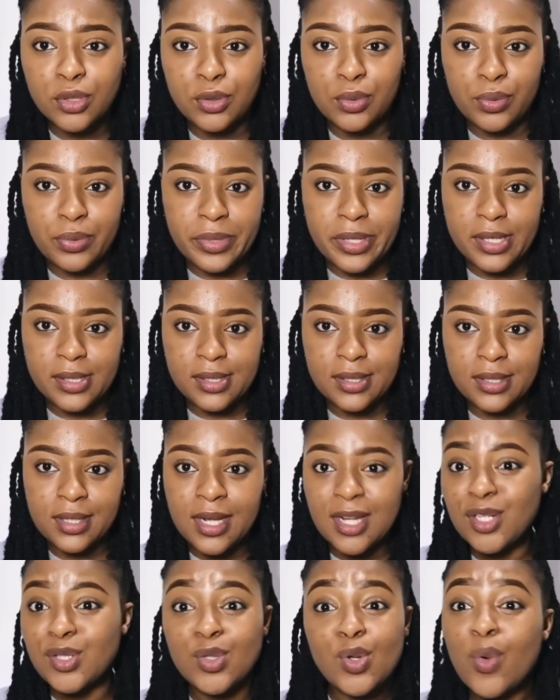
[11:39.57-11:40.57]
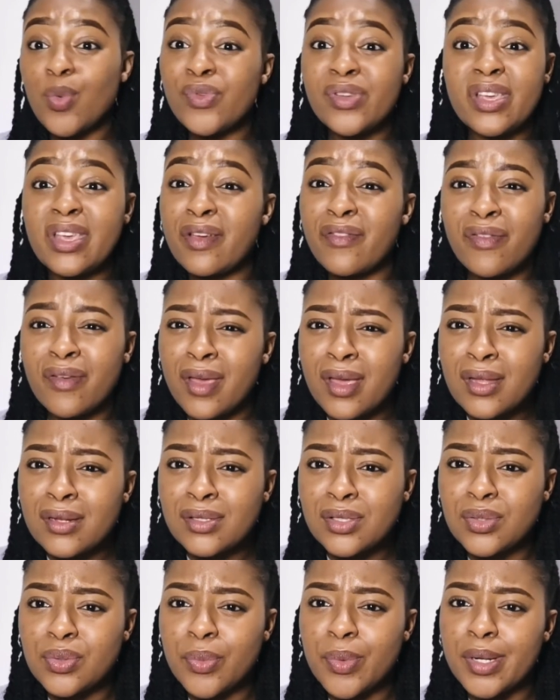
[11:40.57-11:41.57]
to it. Don't give
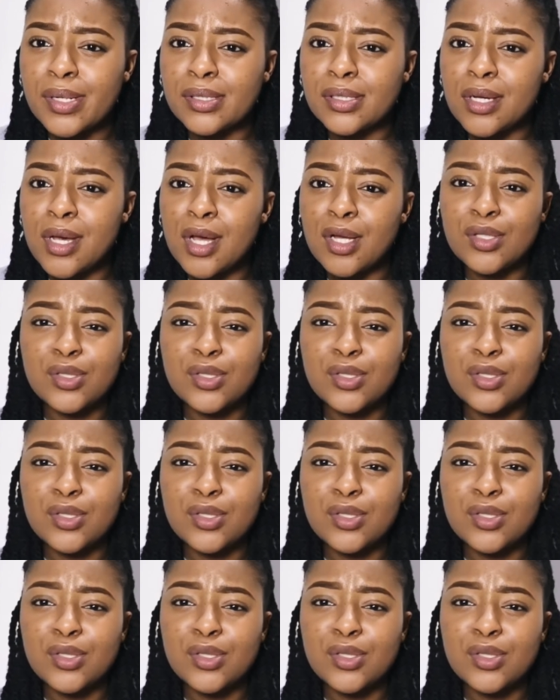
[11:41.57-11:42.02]
in to it.